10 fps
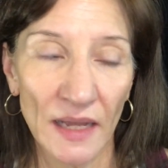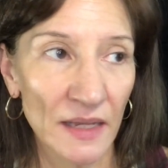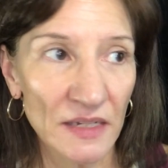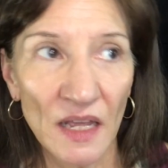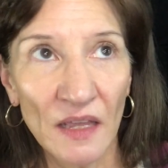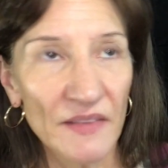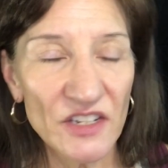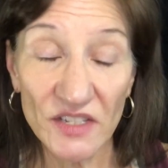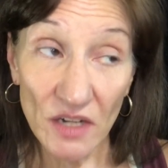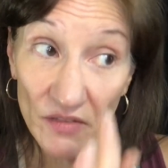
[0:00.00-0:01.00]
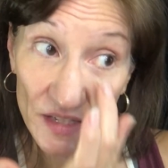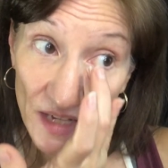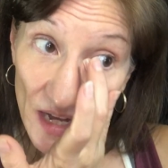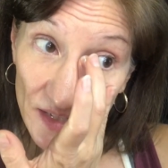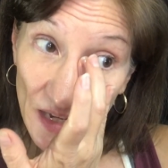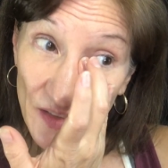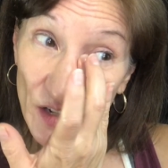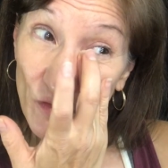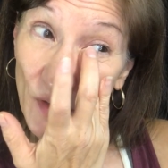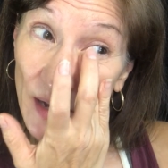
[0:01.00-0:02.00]
and they just did all these tests and they
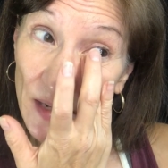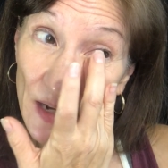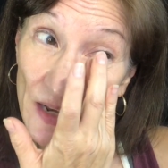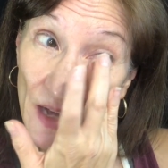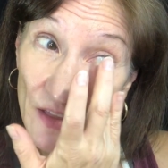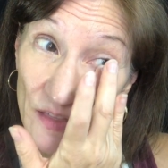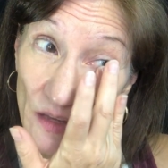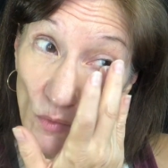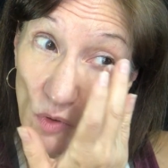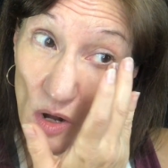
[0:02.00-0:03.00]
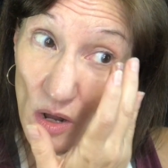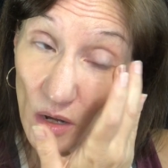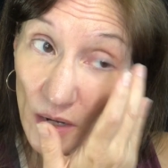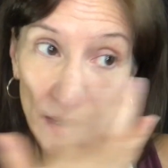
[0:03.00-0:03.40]
could find nothing wrong.